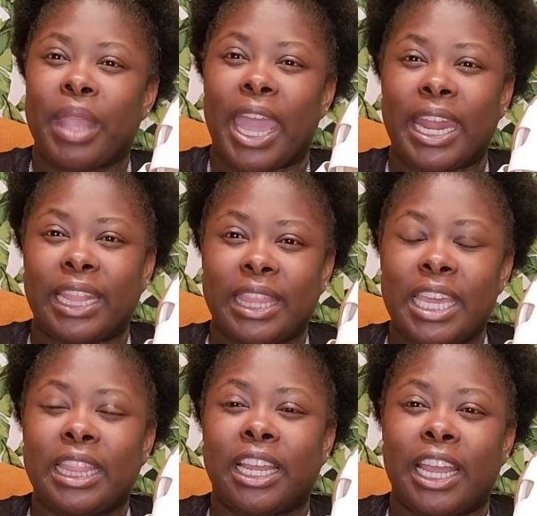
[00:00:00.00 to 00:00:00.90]
And I
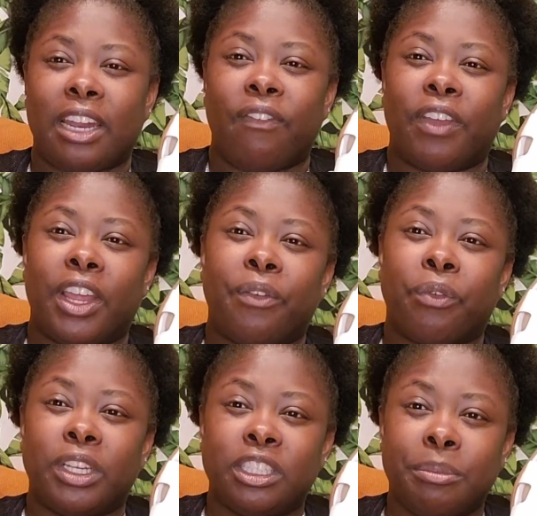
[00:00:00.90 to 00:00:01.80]
think they're at a very
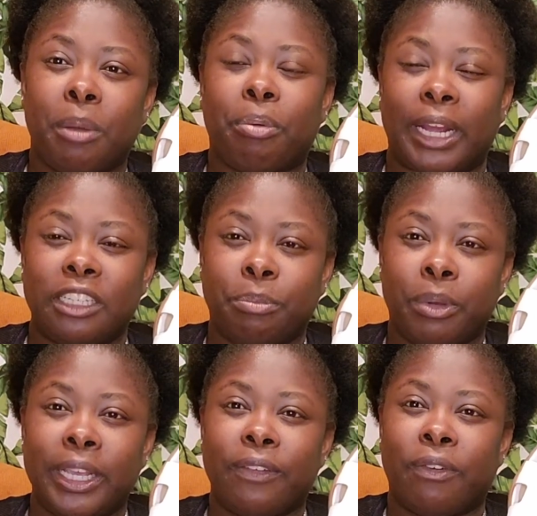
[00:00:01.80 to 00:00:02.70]
reasonable price
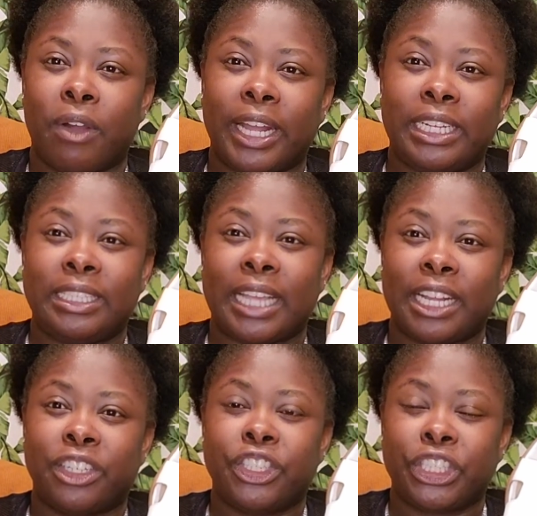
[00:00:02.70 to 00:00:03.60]
point for a
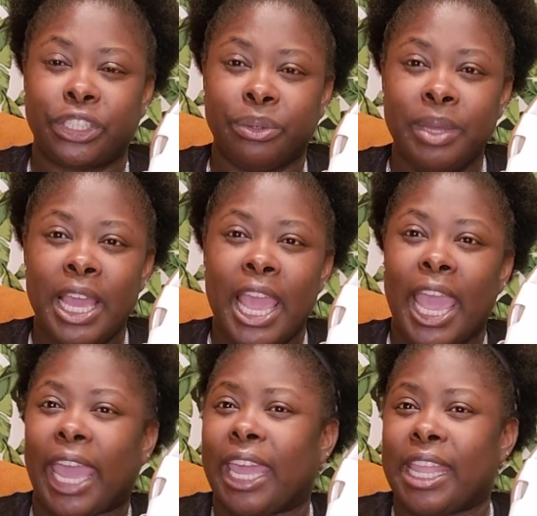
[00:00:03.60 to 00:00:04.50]
designer shoe.
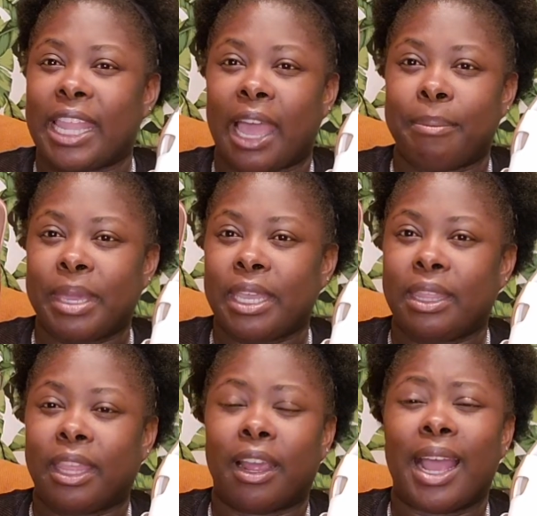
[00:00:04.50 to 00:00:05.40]
And I
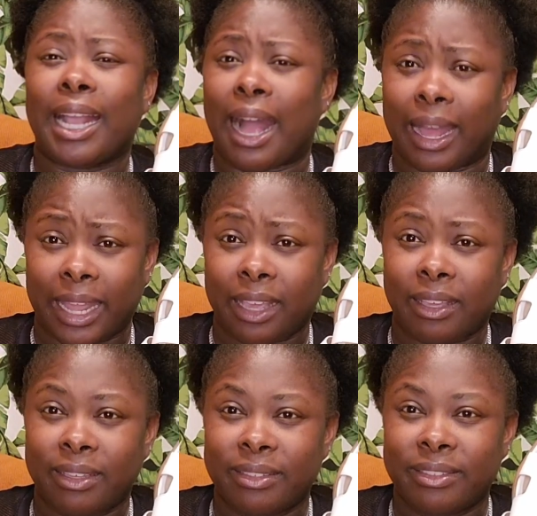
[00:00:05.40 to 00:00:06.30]
mean, they're iconic.